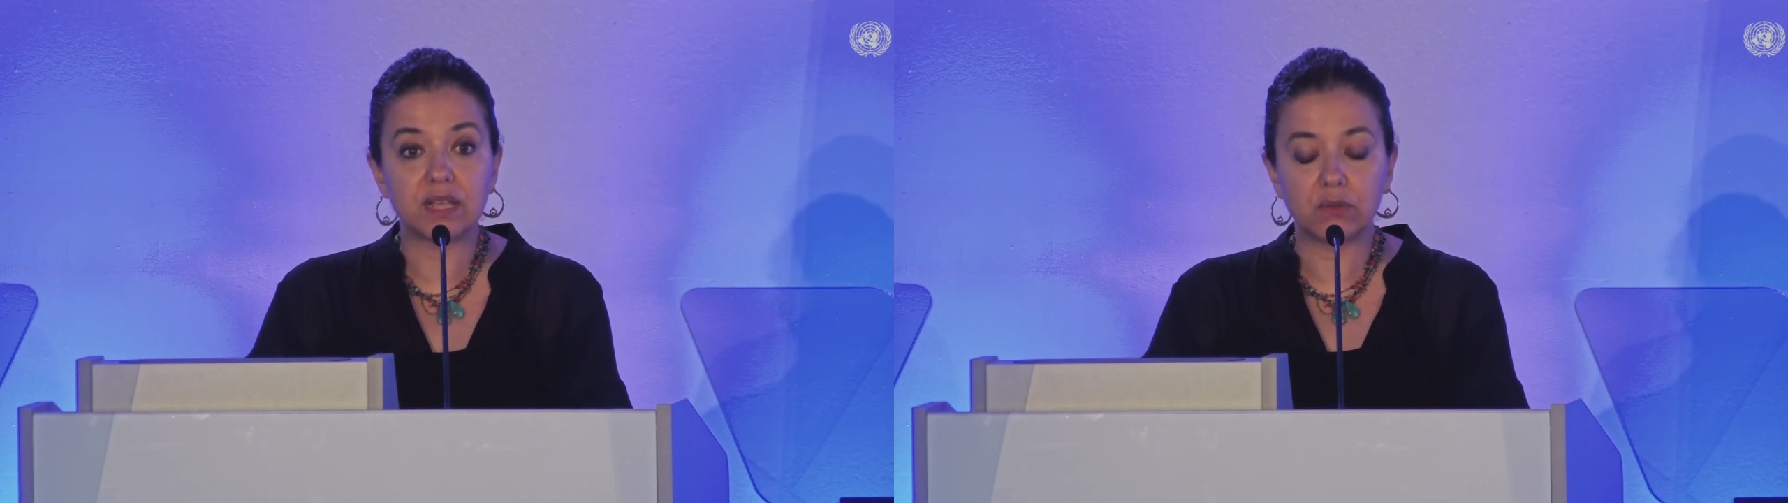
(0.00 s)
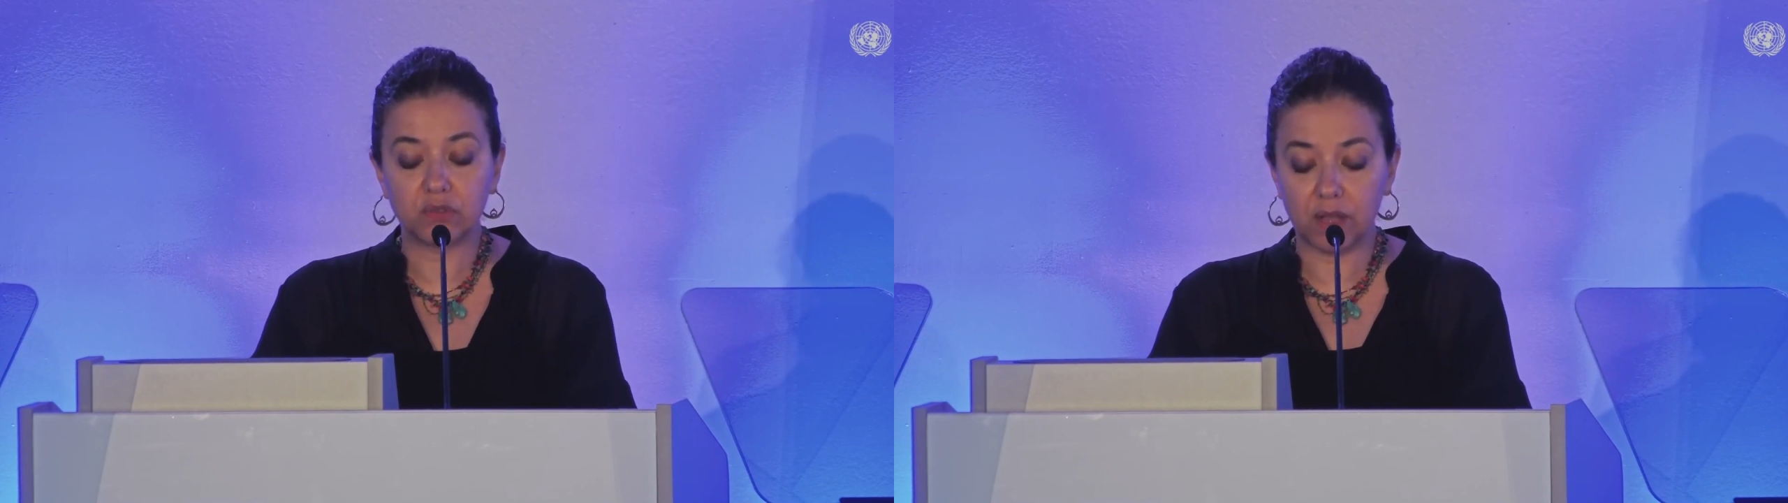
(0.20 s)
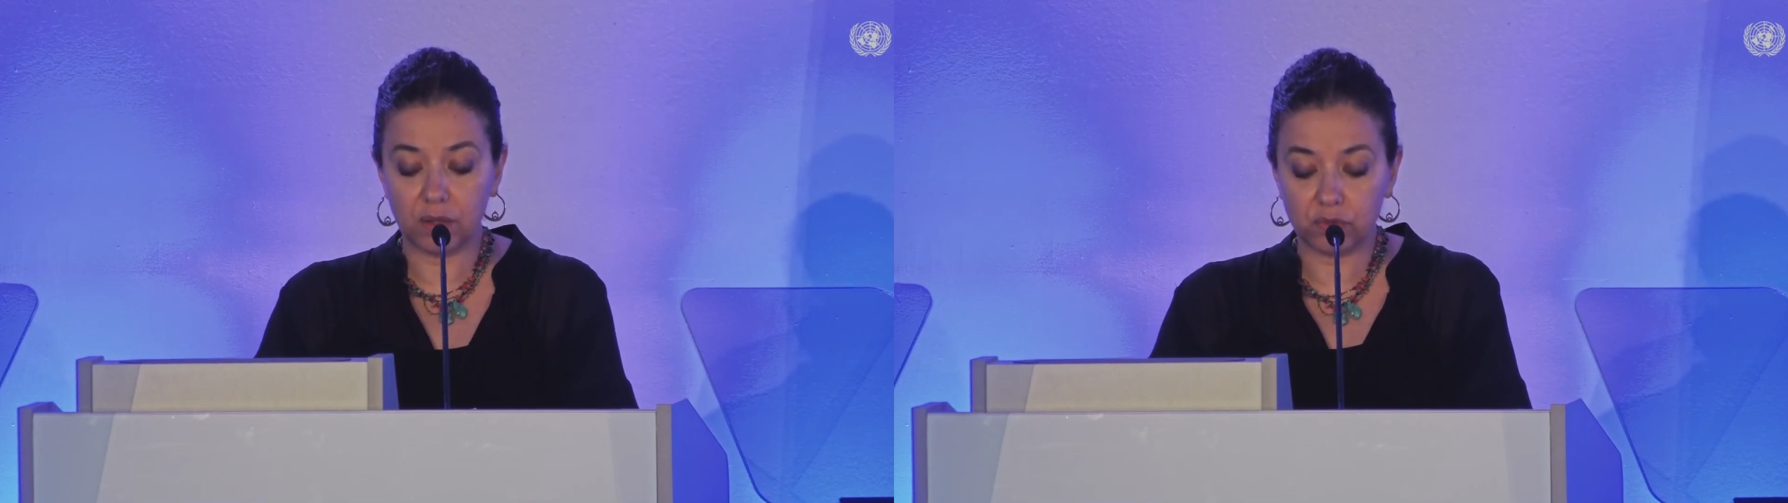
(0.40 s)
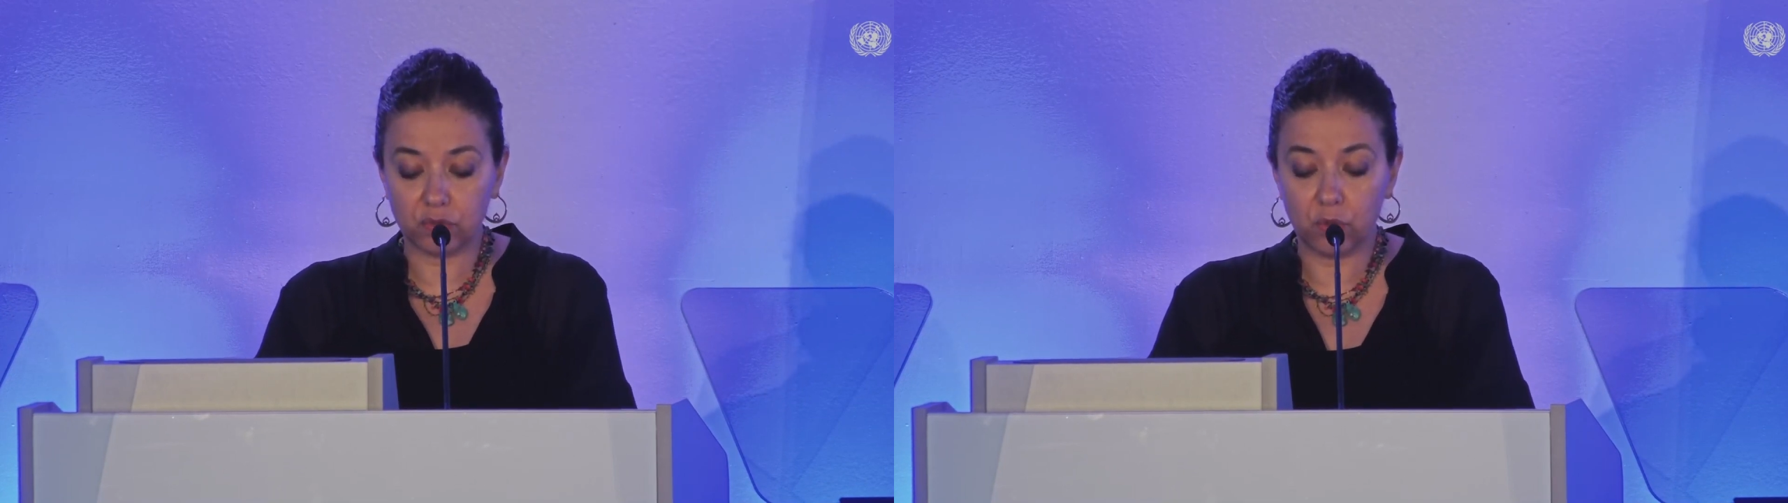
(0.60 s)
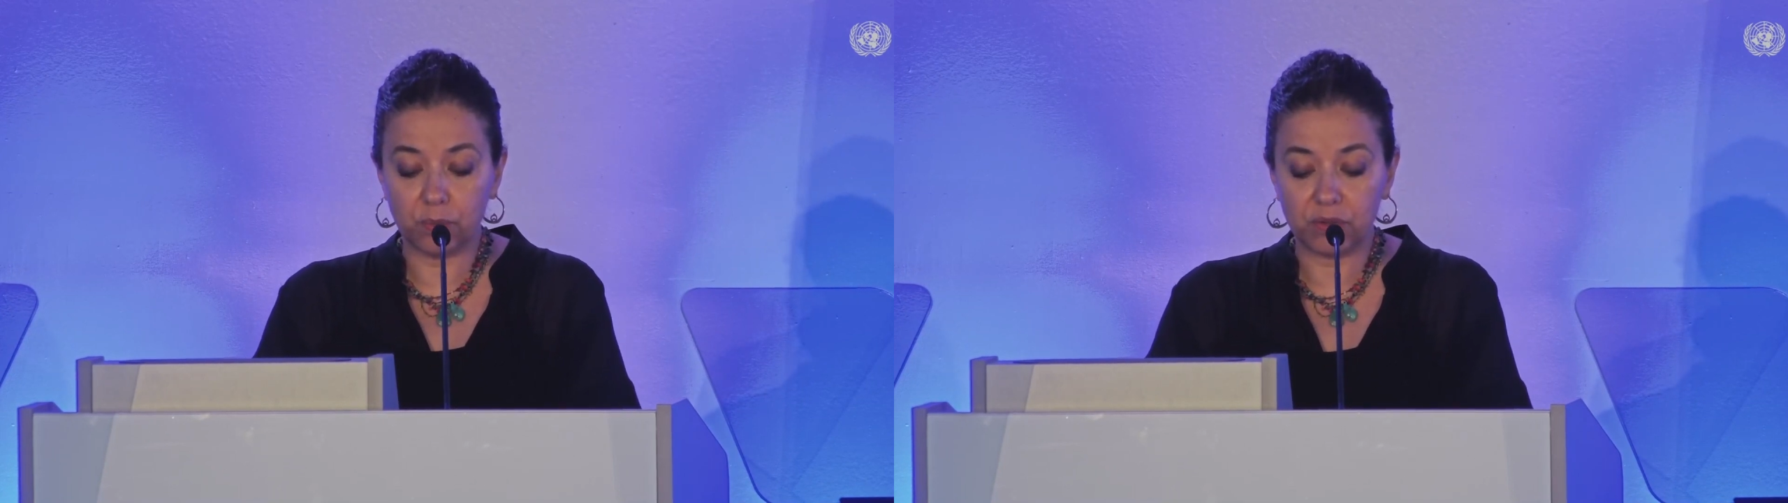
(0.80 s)

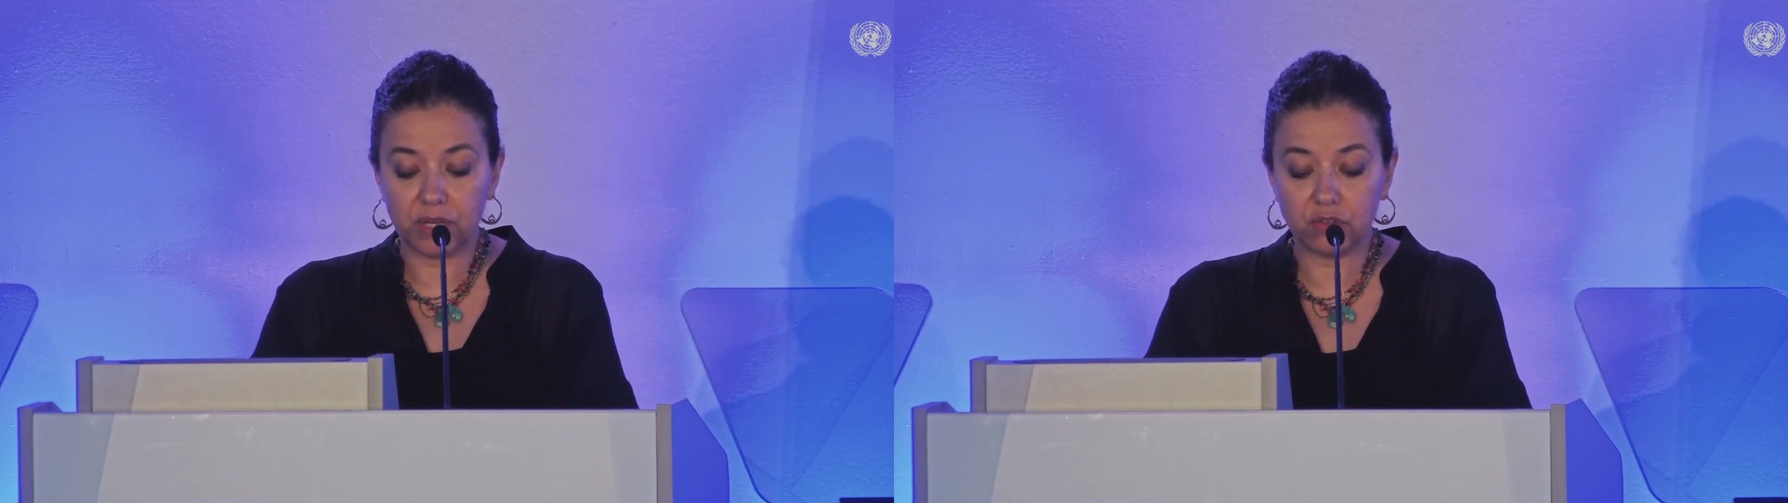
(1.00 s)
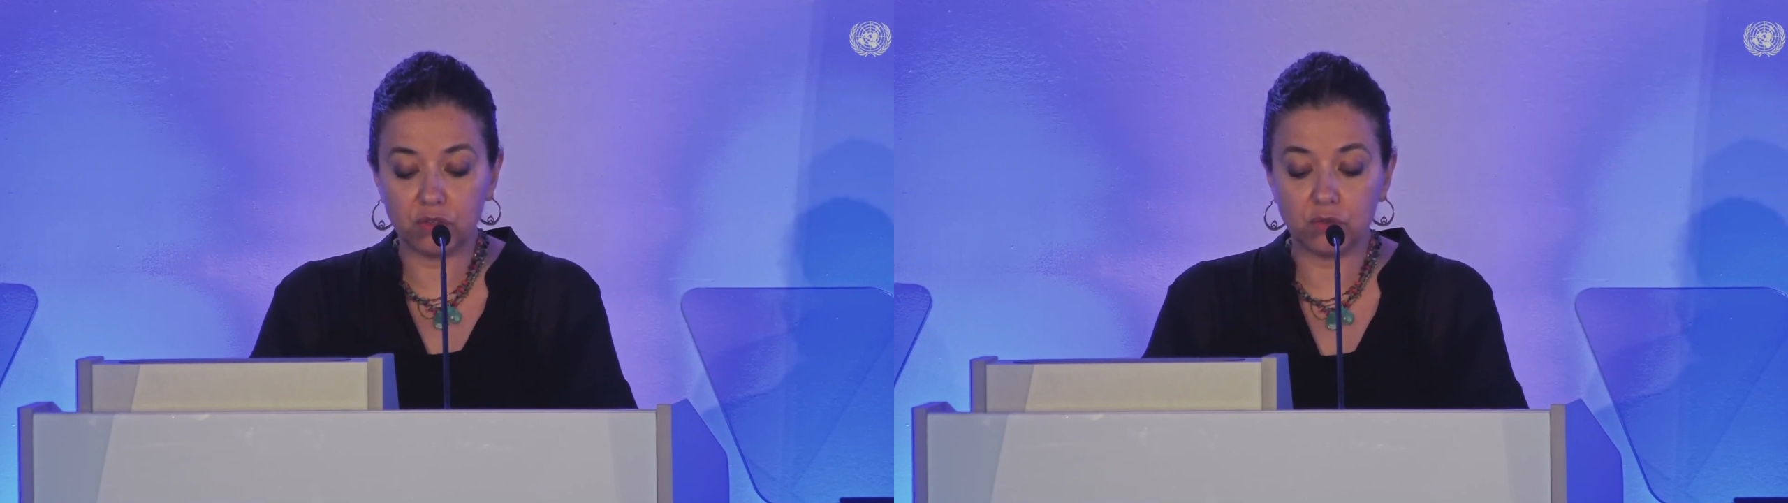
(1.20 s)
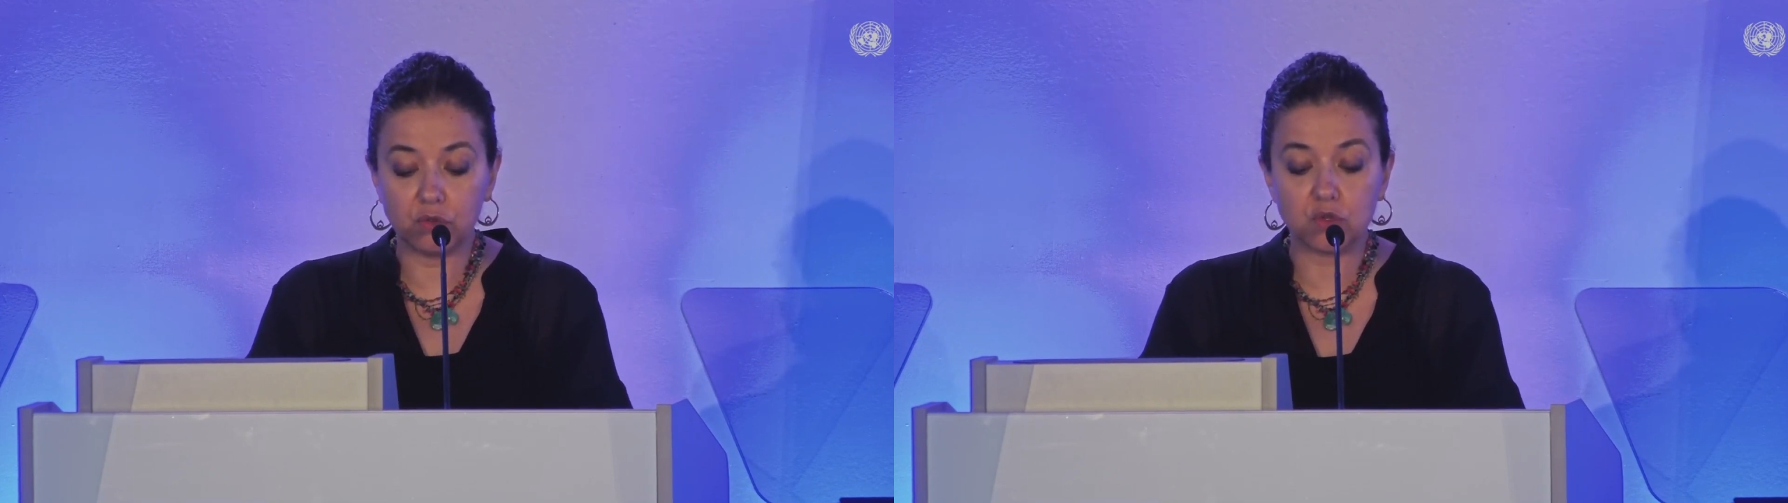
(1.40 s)
South-South Cooperation